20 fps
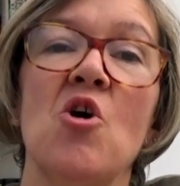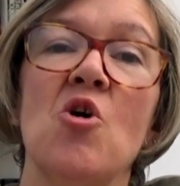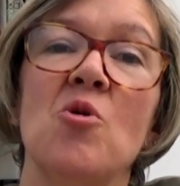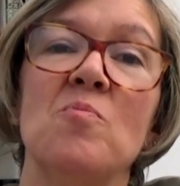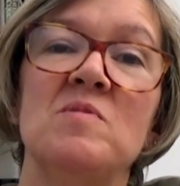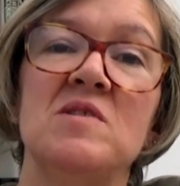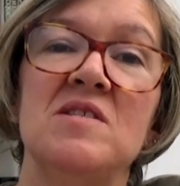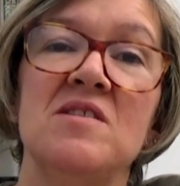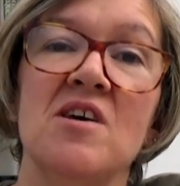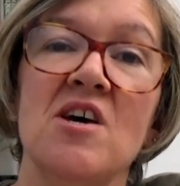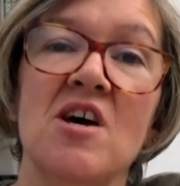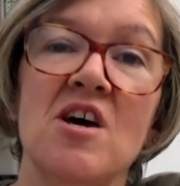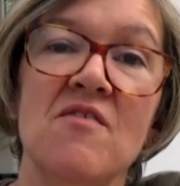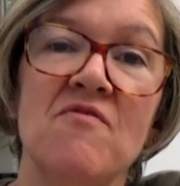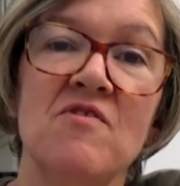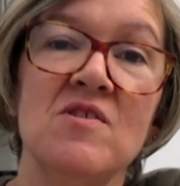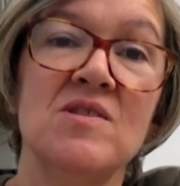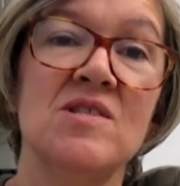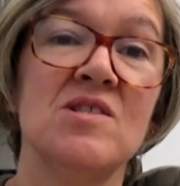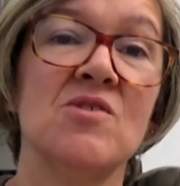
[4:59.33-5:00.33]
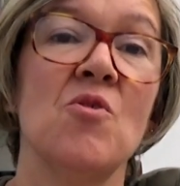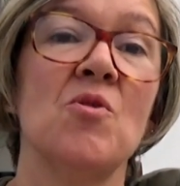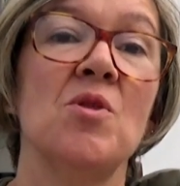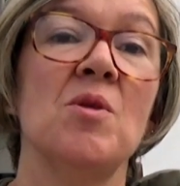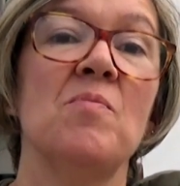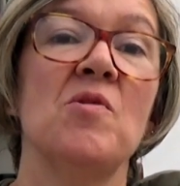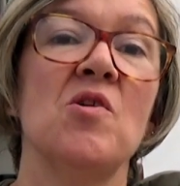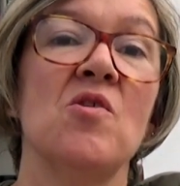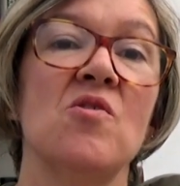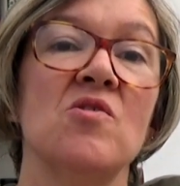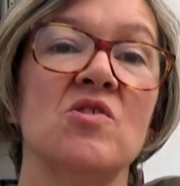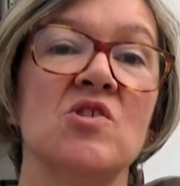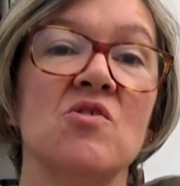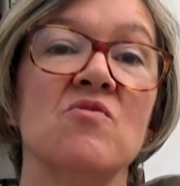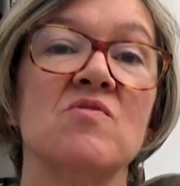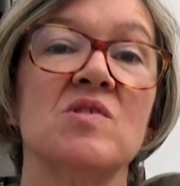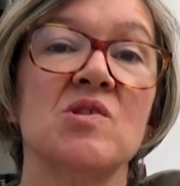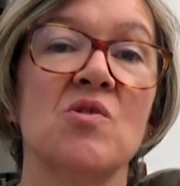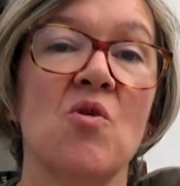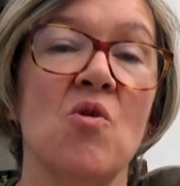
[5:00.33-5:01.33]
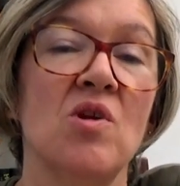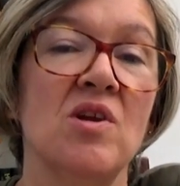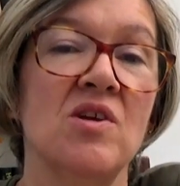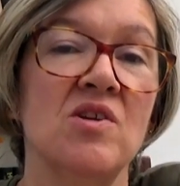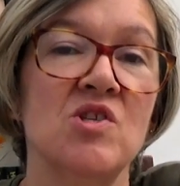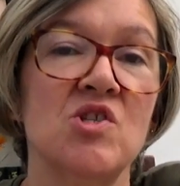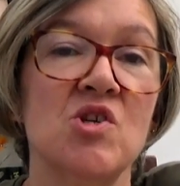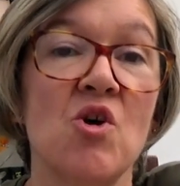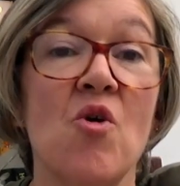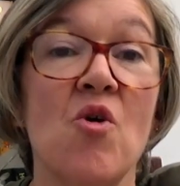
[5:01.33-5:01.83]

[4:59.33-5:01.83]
observance on the part of Scotland